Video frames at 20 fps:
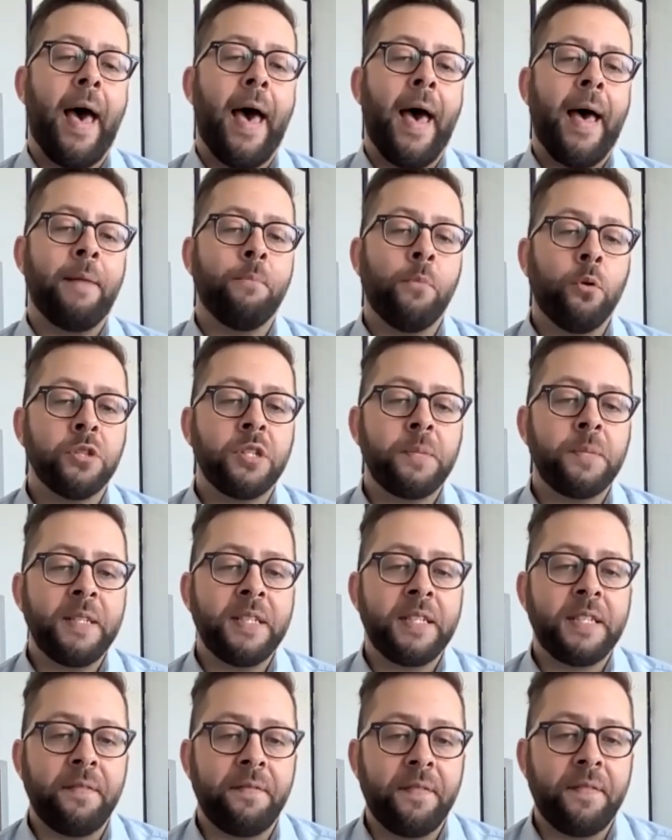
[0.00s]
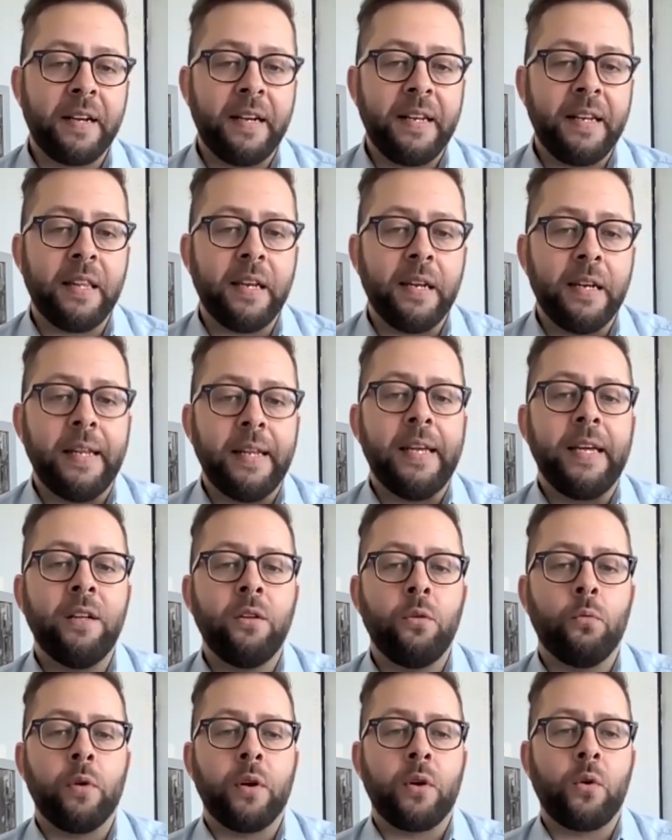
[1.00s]
and more specifically, the
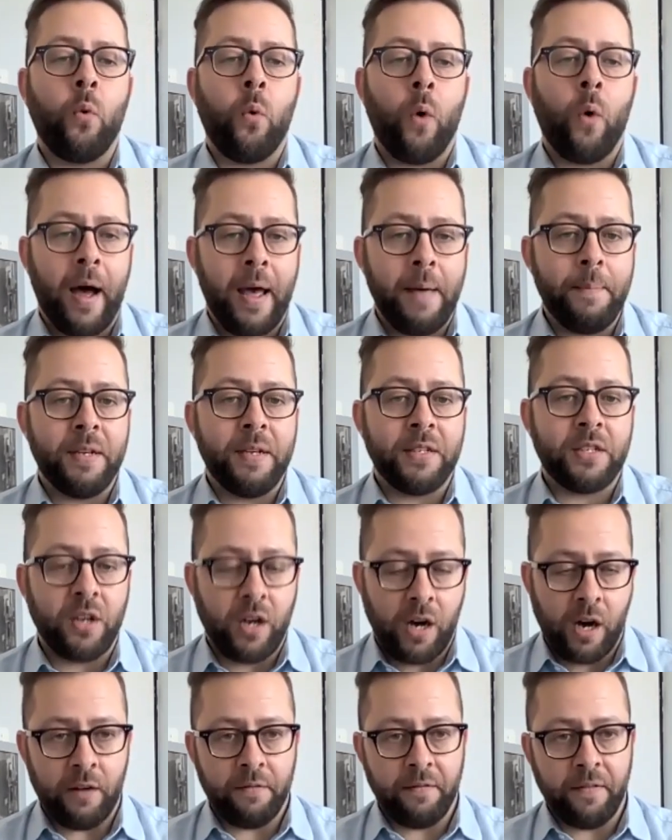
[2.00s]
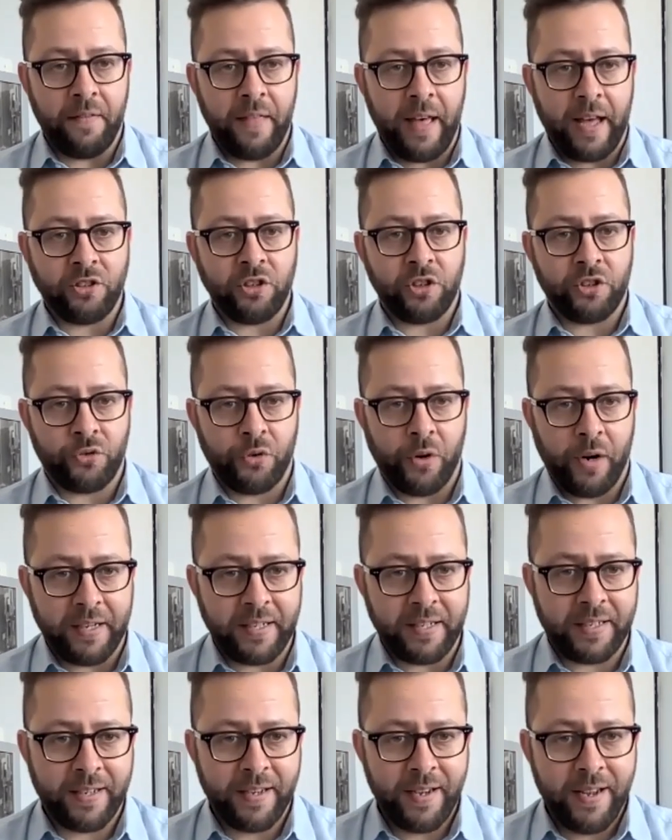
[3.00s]
legal requirements of that
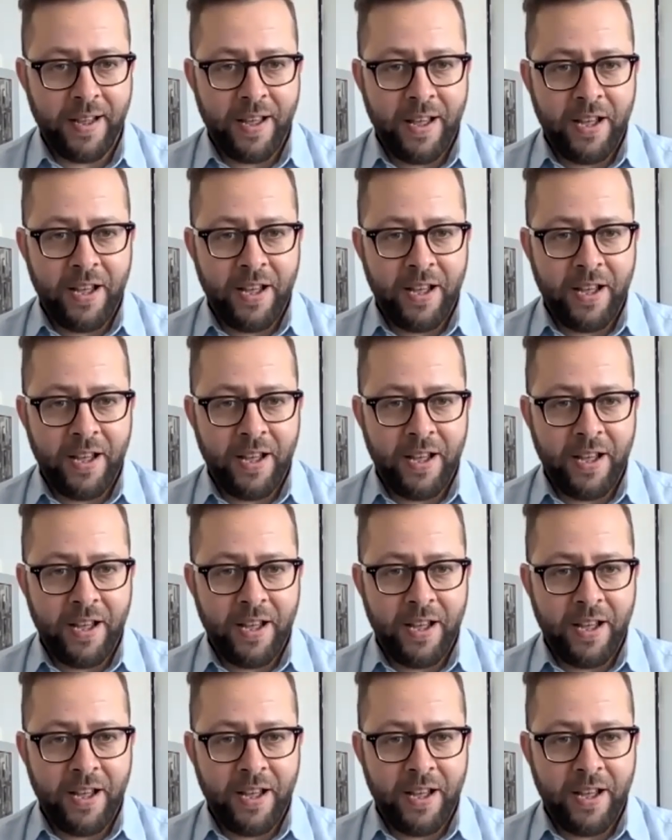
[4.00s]
trust.